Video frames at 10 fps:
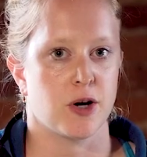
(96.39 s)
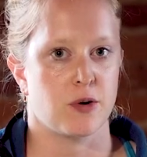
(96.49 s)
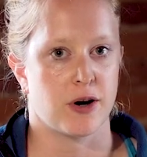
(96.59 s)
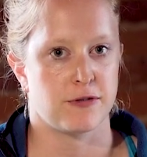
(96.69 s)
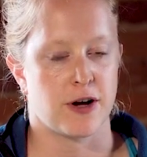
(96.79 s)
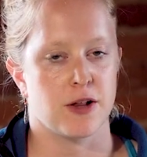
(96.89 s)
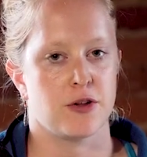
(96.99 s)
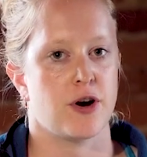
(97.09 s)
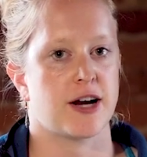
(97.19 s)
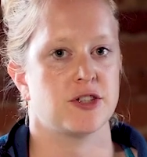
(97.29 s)
going to want to
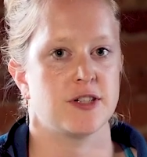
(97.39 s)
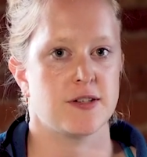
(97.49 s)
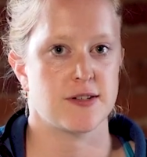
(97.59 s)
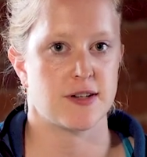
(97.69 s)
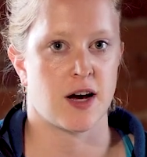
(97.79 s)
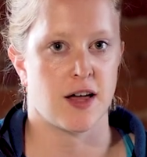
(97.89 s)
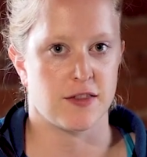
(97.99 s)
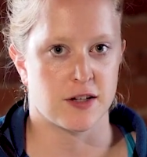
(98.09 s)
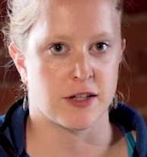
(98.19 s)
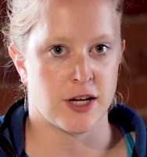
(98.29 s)
follow directions
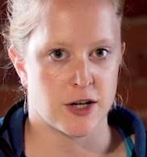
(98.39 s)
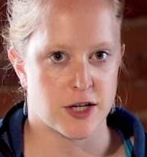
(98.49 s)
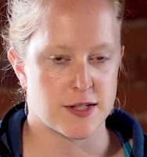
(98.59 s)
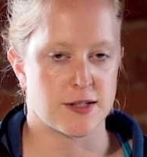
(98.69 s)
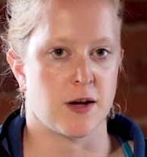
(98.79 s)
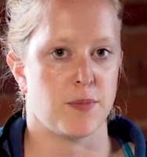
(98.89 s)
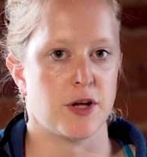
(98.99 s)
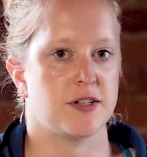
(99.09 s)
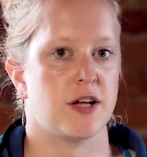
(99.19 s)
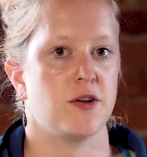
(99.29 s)
on the cleaners.
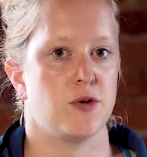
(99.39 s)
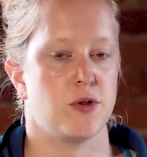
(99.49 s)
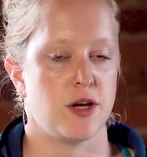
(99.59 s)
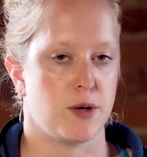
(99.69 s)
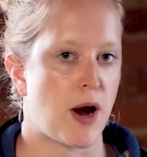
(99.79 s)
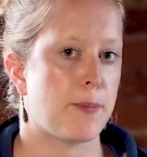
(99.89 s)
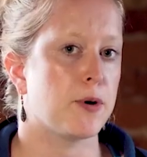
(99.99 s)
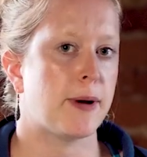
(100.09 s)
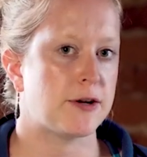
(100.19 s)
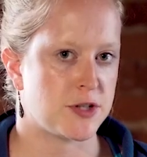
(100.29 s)
They'll tell you the
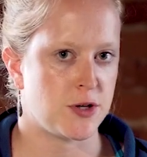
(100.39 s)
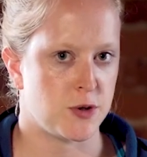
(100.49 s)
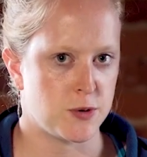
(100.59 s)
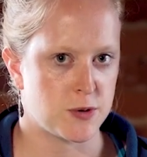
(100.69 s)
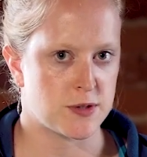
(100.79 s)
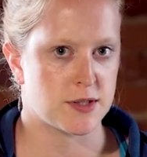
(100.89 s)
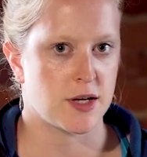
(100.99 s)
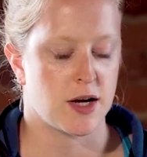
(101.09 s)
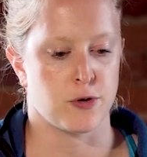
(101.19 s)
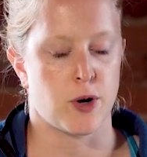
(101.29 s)
proper amount to use
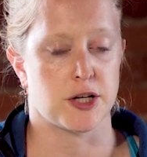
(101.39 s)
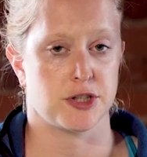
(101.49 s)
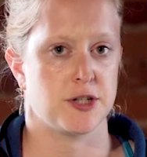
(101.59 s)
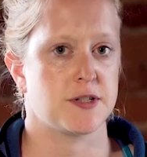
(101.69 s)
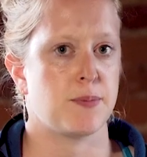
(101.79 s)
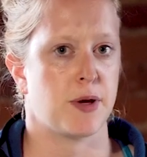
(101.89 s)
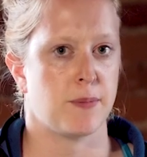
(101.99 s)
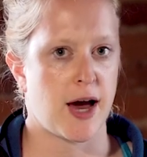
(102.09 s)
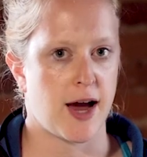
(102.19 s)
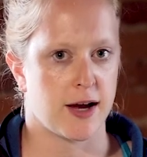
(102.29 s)
for washing your
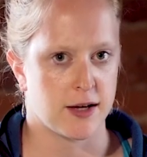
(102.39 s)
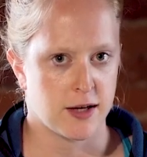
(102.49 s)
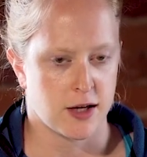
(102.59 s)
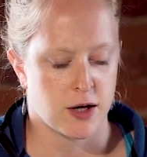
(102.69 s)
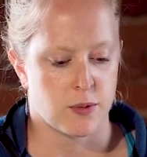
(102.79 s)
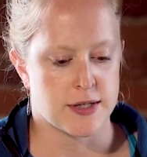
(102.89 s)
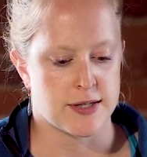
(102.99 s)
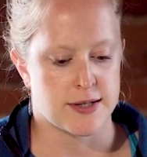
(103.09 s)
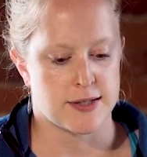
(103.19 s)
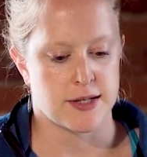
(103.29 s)
sleeping bag.
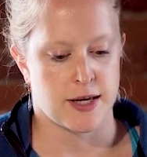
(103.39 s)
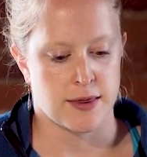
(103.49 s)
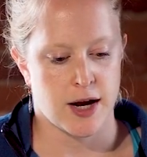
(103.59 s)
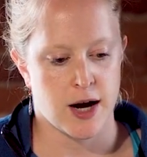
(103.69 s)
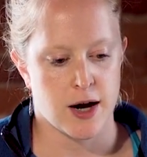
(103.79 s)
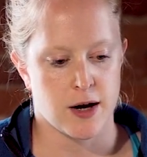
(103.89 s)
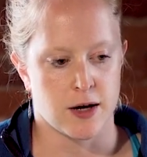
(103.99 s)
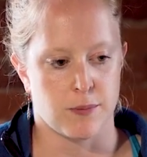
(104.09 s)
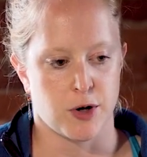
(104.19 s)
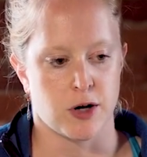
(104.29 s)
Once it's in there,
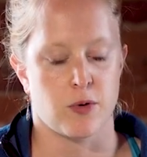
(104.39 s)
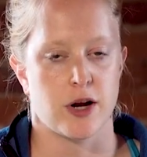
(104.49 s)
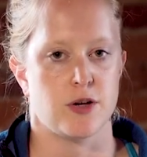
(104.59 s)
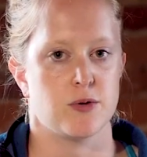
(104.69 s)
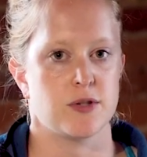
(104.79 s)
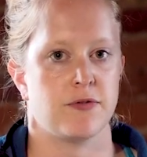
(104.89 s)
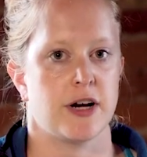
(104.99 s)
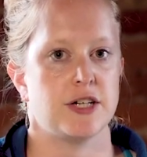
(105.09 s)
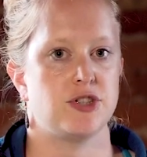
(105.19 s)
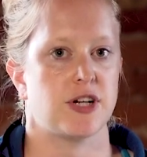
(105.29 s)
you're going to want to use a
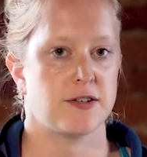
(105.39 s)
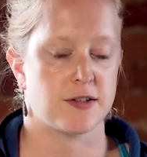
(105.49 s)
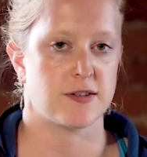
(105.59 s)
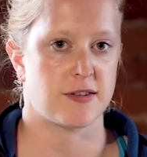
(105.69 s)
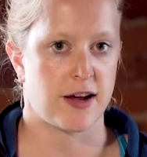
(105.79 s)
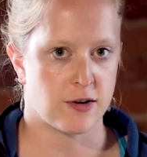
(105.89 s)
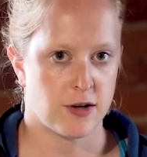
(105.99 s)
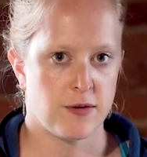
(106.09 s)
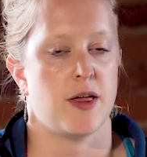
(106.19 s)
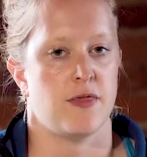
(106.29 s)
very gentle
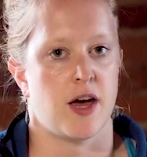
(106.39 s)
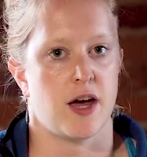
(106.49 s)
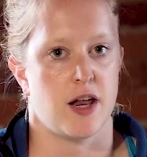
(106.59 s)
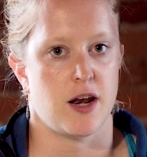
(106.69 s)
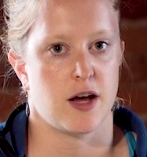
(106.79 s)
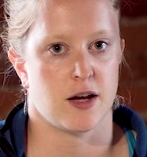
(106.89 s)
cycle. And then